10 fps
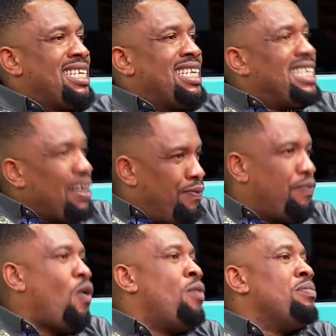the
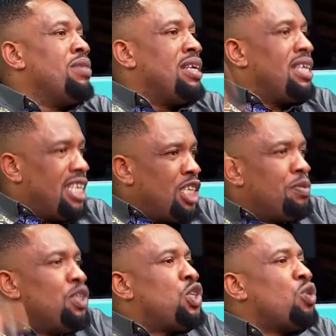form he's been
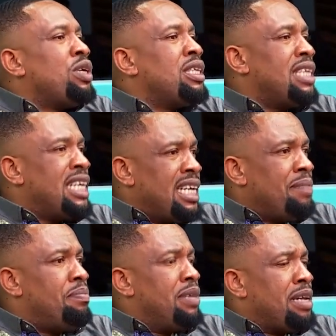showing in the
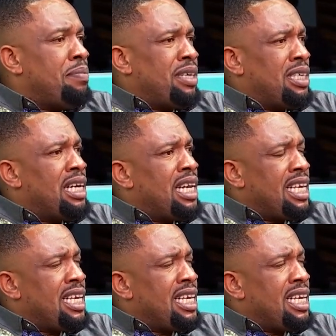Belgian league.